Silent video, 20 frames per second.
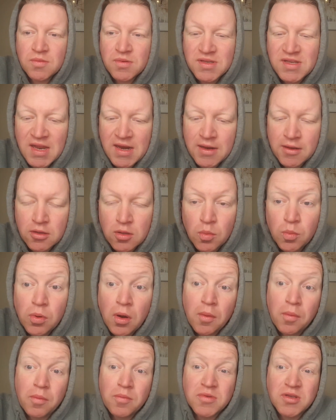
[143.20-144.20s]
some technical
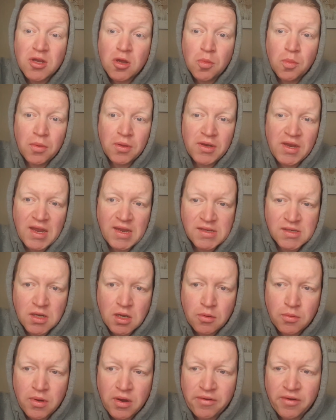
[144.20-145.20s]
problems a couple of days
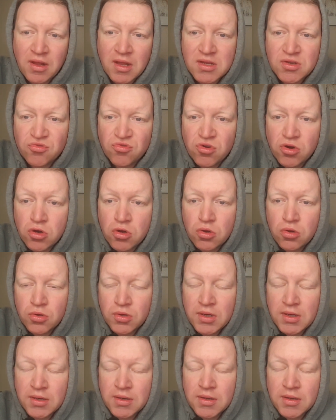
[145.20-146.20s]
ago when I last
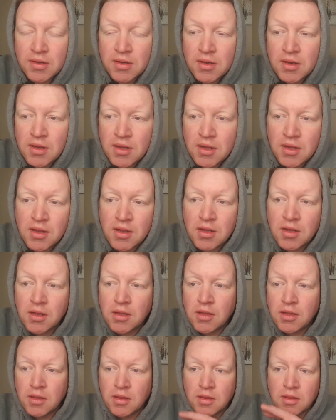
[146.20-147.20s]
recorded.
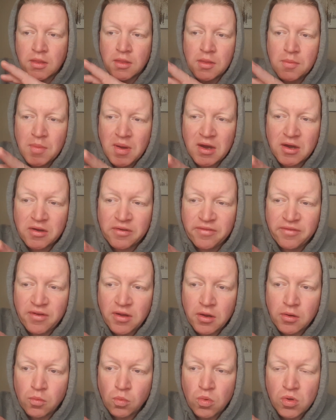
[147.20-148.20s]
The
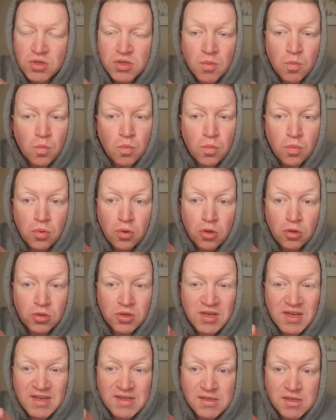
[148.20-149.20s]
microphone wasn't
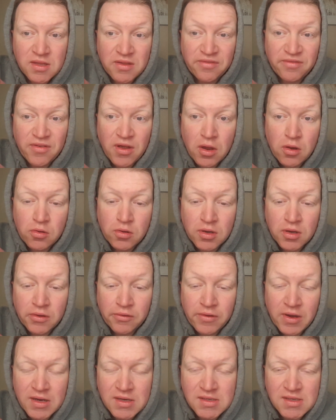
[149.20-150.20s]
plugged into the phone
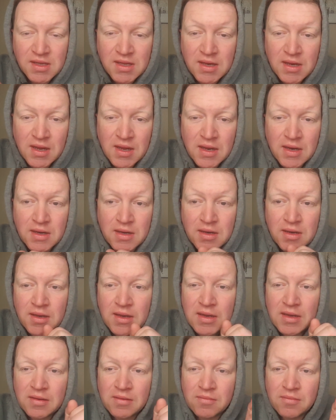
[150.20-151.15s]
correctly, and